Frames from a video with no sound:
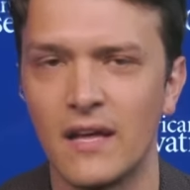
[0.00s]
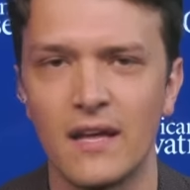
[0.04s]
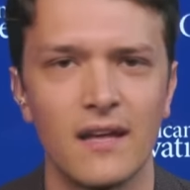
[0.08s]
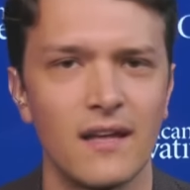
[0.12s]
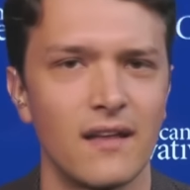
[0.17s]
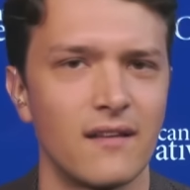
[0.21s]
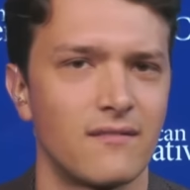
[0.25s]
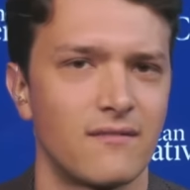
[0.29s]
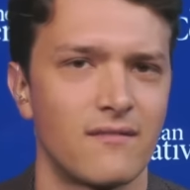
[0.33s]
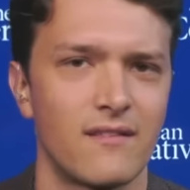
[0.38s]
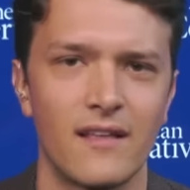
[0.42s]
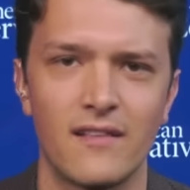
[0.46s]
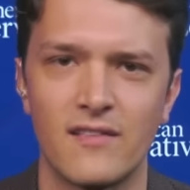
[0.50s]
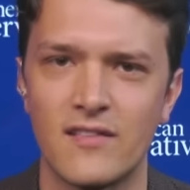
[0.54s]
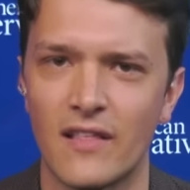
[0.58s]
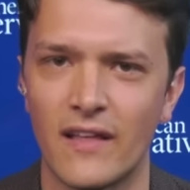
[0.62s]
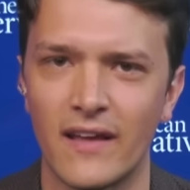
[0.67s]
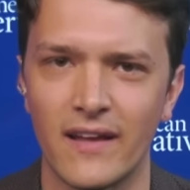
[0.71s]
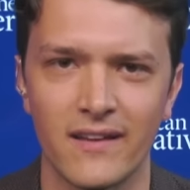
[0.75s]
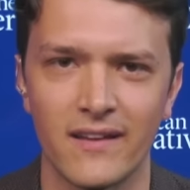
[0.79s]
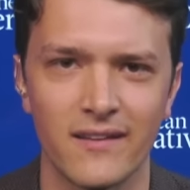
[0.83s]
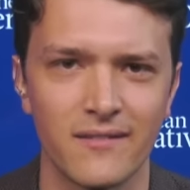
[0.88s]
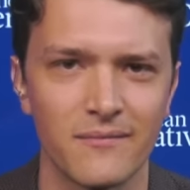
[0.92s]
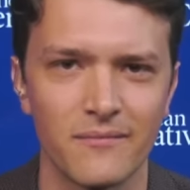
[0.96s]
It, it's
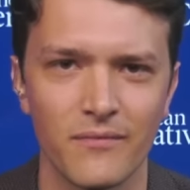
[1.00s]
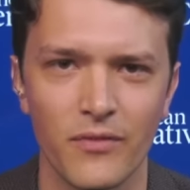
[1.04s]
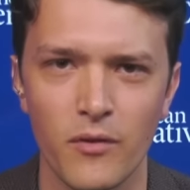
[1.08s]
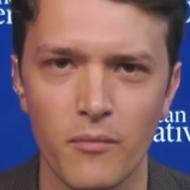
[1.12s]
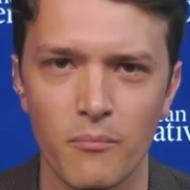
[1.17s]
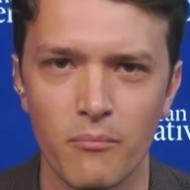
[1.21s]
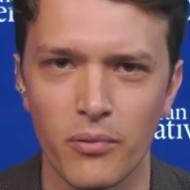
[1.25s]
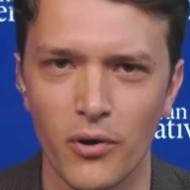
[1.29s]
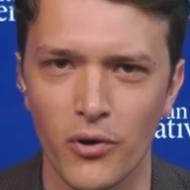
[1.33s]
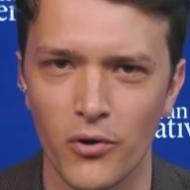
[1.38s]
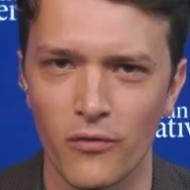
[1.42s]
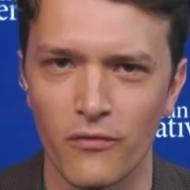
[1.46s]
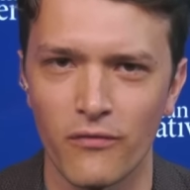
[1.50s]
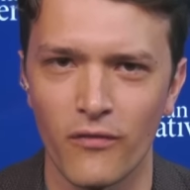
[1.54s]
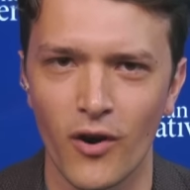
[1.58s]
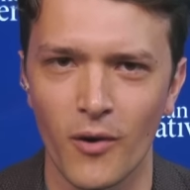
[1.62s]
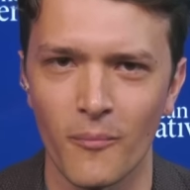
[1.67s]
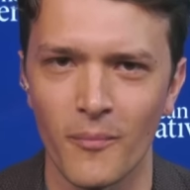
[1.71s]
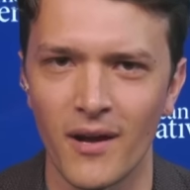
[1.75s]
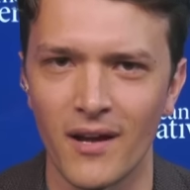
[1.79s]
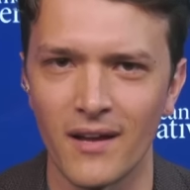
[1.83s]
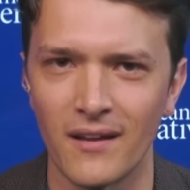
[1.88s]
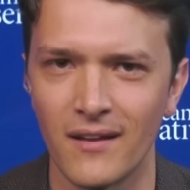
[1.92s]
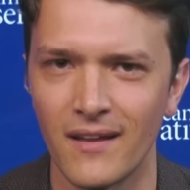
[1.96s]
like Purdue
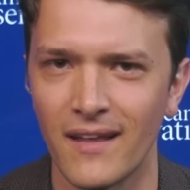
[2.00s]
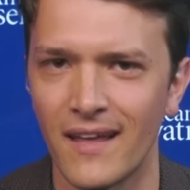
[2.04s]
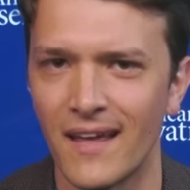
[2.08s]
Pharma